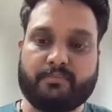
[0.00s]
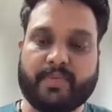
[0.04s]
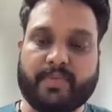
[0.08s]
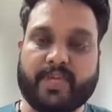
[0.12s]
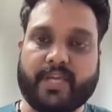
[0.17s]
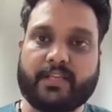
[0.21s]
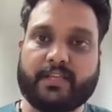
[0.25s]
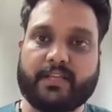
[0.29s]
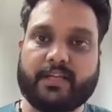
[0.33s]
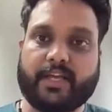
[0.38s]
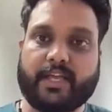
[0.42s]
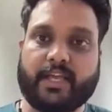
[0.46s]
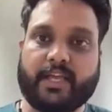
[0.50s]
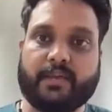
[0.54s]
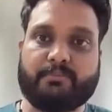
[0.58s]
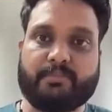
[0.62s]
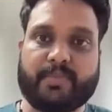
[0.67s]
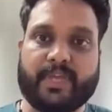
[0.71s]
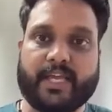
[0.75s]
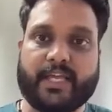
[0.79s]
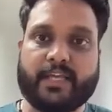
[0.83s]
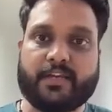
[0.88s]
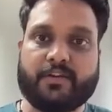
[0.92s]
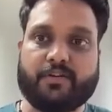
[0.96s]
make the
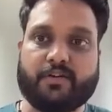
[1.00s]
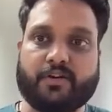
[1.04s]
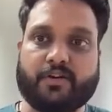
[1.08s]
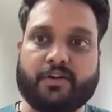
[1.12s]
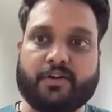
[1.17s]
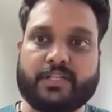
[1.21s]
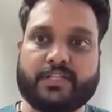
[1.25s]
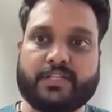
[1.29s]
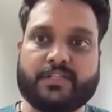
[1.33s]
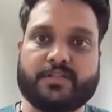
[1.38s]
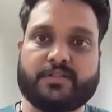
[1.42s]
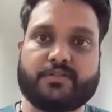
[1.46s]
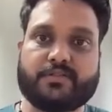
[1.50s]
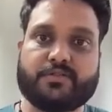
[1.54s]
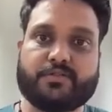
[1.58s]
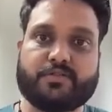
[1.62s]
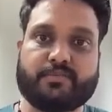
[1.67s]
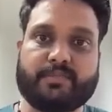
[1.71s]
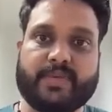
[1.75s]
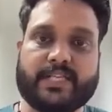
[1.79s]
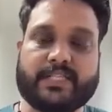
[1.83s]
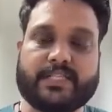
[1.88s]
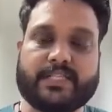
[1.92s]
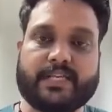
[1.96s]
API calls
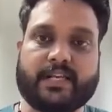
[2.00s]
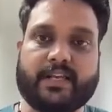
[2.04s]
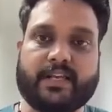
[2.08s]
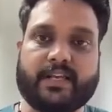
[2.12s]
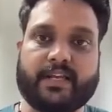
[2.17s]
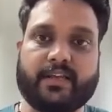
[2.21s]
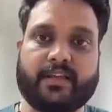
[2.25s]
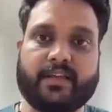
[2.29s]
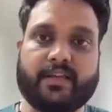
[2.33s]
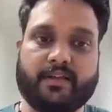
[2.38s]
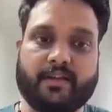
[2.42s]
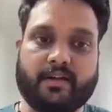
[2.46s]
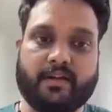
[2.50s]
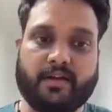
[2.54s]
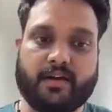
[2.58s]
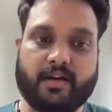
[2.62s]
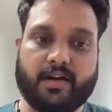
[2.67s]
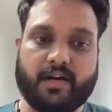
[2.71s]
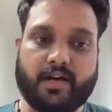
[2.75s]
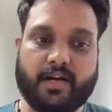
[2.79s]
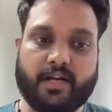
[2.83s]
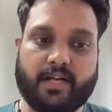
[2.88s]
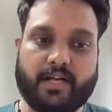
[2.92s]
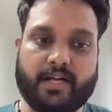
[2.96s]
to basically
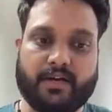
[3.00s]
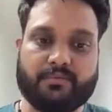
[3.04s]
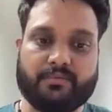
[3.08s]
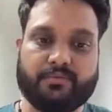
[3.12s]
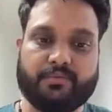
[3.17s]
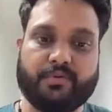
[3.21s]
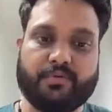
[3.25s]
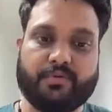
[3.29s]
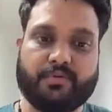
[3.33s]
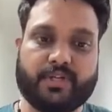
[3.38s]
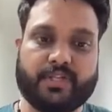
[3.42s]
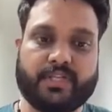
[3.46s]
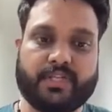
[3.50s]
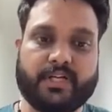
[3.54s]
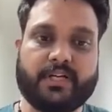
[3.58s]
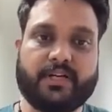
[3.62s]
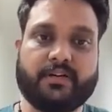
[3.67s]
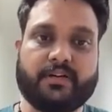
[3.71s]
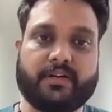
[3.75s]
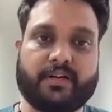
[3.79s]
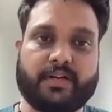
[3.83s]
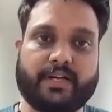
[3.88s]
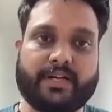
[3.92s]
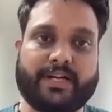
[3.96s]
download
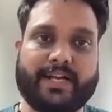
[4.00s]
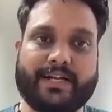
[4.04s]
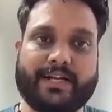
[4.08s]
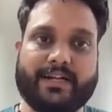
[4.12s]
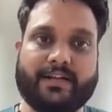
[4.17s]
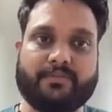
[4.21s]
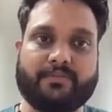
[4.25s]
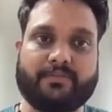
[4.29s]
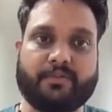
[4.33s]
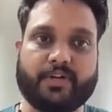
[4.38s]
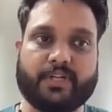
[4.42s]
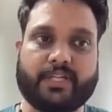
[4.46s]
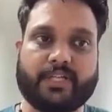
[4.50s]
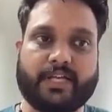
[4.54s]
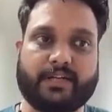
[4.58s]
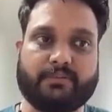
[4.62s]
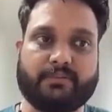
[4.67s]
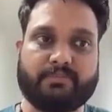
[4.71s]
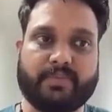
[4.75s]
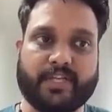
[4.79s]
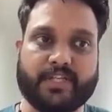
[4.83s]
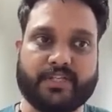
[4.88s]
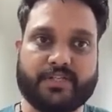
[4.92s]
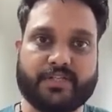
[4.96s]
the data for
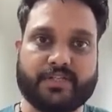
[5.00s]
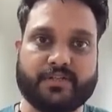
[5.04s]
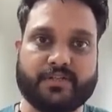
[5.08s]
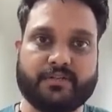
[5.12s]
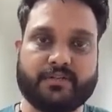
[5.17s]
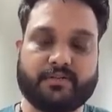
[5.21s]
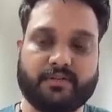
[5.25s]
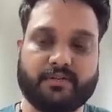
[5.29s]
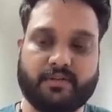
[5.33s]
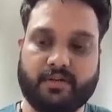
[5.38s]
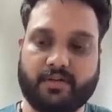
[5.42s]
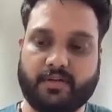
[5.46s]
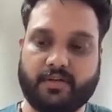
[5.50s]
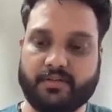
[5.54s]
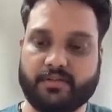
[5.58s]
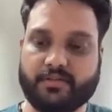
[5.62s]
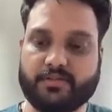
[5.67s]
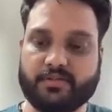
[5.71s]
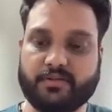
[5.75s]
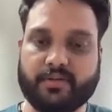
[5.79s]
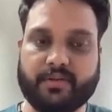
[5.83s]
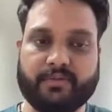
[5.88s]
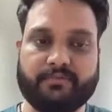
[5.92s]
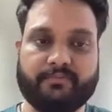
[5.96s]
that page.
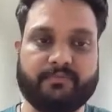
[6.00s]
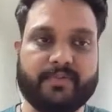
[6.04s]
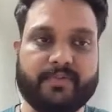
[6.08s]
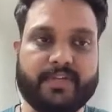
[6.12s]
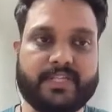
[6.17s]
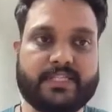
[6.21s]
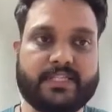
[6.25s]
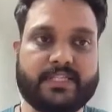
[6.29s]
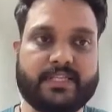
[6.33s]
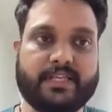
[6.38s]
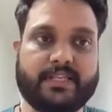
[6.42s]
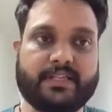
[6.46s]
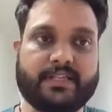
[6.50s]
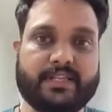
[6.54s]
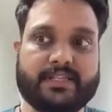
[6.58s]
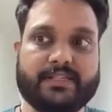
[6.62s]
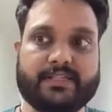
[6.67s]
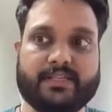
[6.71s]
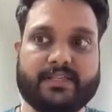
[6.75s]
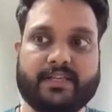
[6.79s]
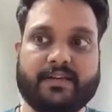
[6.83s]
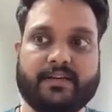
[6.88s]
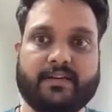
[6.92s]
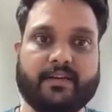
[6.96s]
So if we see
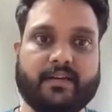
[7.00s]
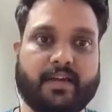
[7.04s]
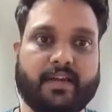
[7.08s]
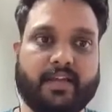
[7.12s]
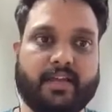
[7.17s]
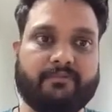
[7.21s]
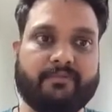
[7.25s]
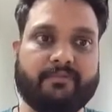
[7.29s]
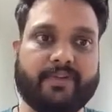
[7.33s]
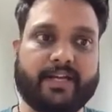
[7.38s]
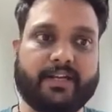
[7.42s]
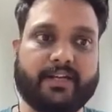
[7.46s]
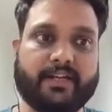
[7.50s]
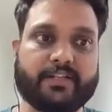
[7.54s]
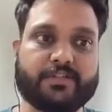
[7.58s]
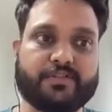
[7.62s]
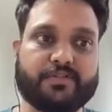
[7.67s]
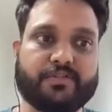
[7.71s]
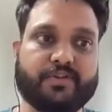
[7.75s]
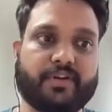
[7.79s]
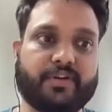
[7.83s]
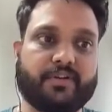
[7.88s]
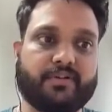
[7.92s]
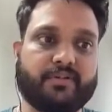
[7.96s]
this in effect,
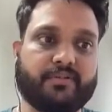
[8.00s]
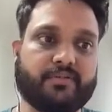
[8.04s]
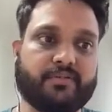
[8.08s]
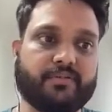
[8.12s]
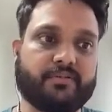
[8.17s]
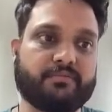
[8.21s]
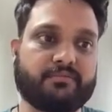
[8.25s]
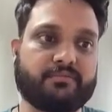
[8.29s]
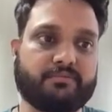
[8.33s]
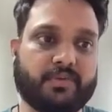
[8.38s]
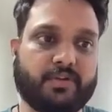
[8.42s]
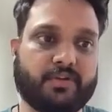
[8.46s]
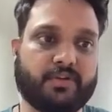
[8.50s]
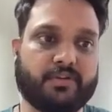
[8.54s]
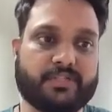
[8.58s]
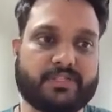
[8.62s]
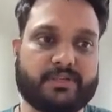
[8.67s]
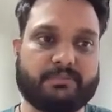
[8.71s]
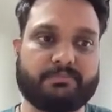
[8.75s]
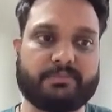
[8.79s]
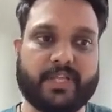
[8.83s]
it's going to look